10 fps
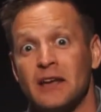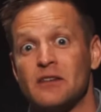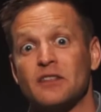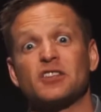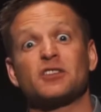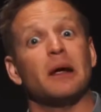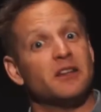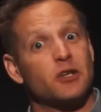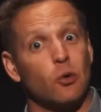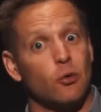into the
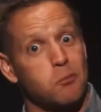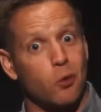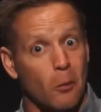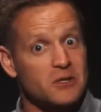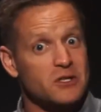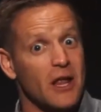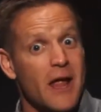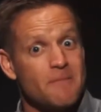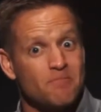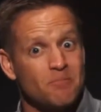space called the Promised Land.